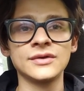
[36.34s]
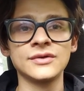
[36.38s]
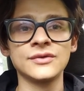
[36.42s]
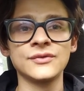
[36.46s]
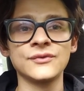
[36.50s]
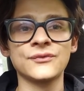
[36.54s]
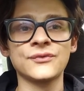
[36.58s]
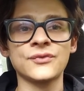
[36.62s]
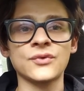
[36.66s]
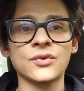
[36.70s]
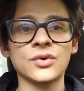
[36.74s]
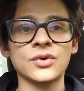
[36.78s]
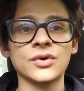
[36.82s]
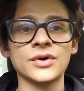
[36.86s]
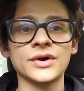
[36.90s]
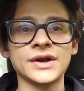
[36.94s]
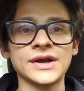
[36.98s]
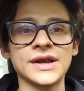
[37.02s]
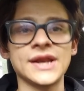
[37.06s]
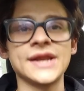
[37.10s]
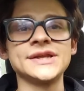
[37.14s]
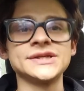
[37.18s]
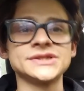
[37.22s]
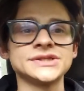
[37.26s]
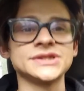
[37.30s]
for an
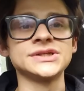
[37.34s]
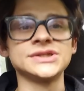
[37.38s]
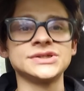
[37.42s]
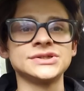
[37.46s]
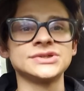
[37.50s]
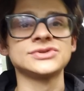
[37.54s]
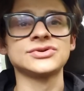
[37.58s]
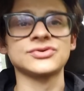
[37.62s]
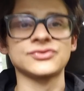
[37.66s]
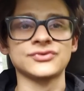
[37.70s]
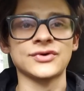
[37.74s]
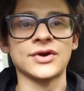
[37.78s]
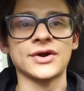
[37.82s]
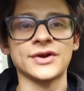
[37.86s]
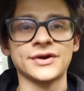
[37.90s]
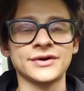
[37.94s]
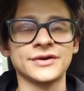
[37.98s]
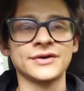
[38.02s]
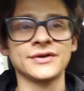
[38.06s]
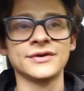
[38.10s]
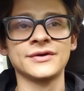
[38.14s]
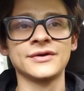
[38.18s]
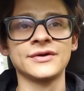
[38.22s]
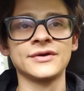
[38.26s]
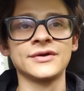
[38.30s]
engine to run:
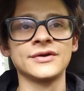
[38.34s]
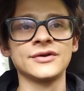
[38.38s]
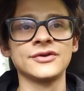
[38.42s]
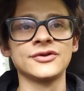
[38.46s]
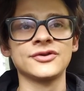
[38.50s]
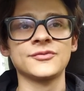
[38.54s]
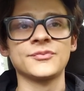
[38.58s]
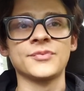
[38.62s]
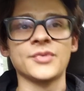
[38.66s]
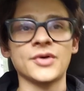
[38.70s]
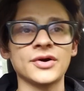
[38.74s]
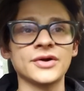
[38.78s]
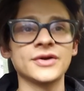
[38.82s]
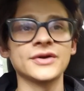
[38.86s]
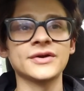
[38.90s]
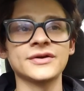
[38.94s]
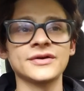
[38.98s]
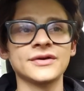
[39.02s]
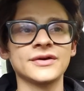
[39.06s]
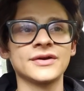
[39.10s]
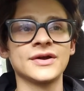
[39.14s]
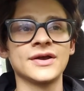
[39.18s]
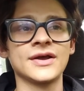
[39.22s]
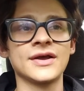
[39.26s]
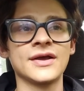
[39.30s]
spark,
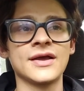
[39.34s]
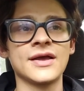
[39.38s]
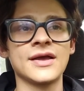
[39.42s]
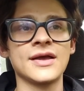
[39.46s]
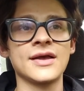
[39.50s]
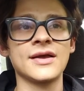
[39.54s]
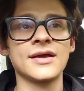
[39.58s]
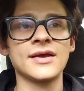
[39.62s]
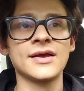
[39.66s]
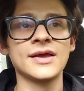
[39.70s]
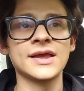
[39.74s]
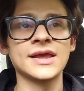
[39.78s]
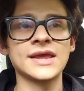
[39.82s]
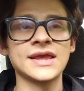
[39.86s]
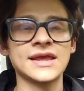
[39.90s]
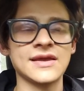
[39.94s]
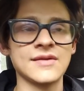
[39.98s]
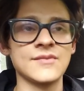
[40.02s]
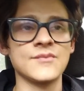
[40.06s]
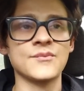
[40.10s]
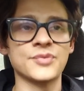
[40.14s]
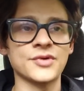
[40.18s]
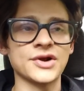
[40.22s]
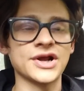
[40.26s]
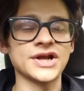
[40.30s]

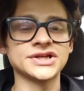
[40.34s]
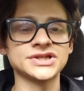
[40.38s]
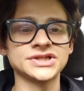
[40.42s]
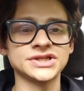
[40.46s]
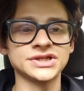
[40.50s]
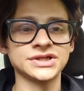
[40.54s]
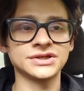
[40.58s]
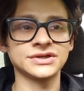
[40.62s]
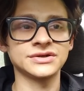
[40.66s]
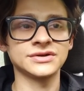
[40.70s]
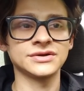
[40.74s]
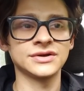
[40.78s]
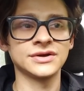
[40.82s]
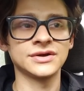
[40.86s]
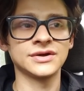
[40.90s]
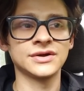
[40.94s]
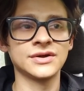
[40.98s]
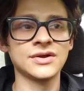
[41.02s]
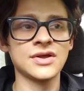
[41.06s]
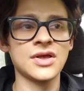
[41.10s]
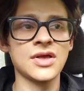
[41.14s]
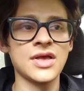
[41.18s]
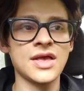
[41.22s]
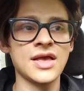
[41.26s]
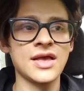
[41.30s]
compression,
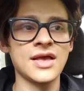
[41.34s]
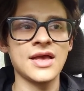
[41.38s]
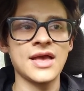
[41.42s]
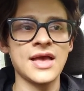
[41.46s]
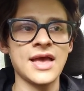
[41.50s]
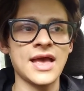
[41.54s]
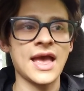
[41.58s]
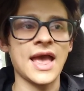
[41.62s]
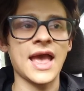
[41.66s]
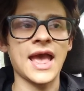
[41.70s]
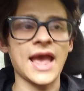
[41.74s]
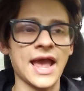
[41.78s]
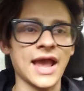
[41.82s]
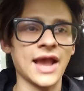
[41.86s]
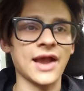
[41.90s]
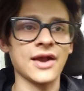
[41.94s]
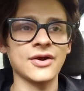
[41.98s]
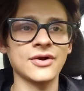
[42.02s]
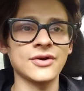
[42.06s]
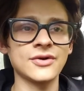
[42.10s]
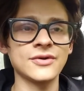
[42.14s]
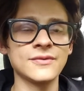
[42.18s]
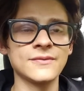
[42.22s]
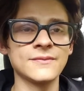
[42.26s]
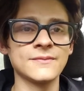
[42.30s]

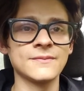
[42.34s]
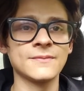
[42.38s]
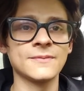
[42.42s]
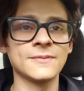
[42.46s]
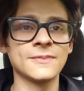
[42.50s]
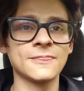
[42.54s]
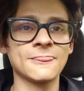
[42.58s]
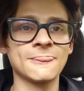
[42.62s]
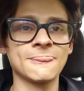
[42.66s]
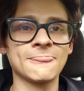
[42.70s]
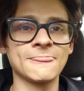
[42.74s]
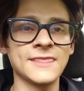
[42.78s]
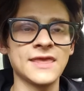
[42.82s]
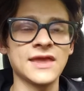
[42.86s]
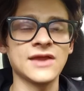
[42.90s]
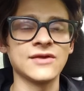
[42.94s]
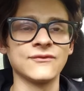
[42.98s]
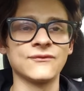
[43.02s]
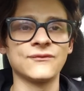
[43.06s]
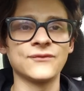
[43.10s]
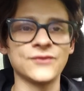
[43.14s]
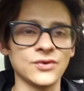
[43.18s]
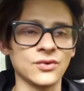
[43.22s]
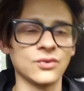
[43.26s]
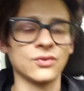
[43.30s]
air,
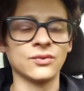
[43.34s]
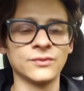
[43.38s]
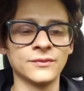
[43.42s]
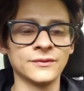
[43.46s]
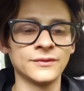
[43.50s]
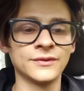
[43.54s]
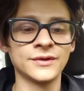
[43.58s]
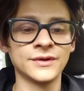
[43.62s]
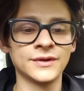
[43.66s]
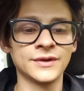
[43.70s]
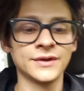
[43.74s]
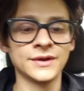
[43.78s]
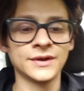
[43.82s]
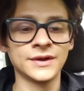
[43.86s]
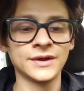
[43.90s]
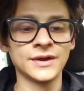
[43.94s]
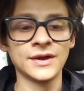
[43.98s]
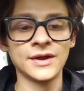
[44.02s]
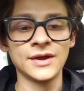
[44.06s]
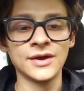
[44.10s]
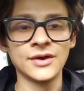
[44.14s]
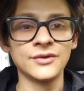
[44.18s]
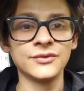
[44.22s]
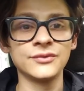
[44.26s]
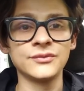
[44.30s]
and fuel.
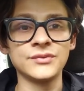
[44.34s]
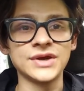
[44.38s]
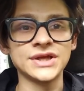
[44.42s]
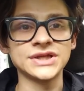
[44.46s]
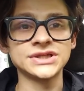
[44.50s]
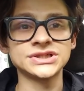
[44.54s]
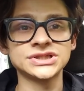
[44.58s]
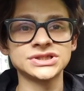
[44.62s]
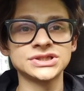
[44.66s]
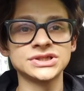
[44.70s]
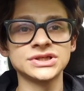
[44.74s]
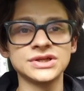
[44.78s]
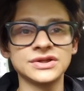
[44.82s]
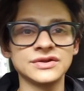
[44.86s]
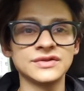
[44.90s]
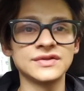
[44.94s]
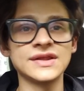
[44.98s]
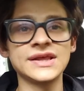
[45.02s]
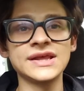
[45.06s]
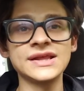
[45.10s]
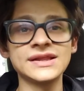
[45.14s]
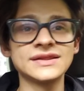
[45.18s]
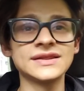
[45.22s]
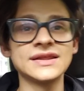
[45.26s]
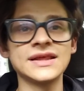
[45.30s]
Which
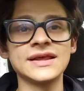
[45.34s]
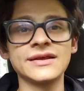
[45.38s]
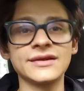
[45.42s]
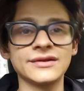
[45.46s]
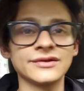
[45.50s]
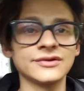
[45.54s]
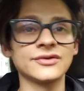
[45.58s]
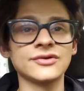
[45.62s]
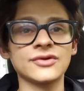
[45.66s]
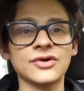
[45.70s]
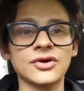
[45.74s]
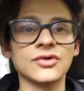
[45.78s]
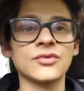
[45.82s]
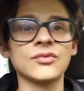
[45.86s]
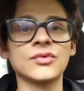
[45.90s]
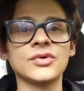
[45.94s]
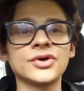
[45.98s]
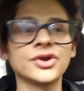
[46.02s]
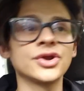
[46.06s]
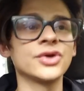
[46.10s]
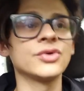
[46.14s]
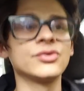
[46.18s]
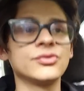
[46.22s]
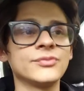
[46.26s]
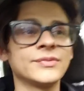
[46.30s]
these things are
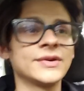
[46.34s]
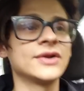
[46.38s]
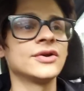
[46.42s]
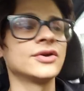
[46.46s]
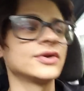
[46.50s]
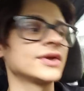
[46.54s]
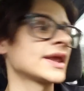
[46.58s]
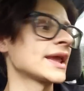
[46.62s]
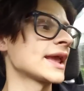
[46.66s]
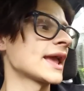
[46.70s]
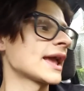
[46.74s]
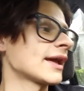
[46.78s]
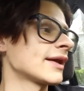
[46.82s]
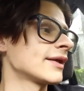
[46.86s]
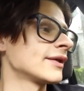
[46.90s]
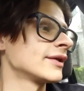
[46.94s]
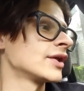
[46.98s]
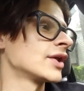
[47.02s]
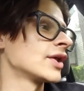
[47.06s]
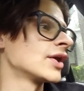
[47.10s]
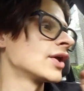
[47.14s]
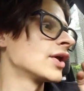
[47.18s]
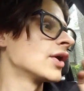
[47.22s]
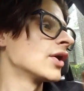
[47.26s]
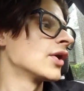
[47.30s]
what you would be looking at.
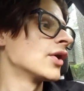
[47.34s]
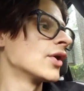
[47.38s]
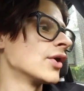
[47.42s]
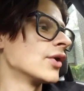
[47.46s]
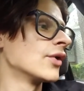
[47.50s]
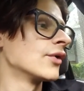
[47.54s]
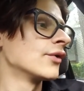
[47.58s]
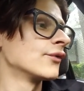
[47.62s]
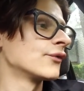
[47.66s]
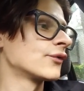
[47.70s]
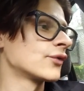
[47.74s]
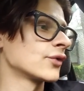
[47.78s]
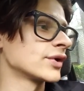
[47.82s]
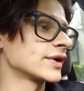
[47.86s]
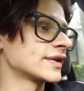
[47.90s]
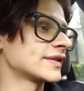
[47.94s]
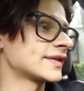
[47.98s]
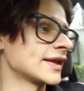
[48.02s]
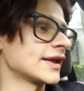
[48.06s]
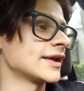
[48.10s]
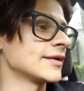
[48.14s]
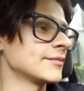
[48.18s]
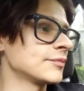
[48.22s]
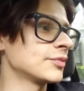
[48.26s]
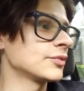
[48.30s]
For
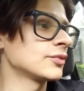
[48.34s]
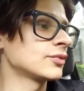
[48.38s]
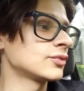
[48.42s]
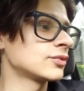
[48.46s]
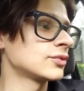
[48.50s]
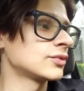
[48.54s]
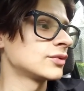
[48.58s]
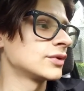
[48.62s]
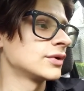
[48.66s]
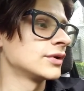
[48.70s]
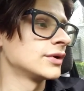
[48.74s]
example,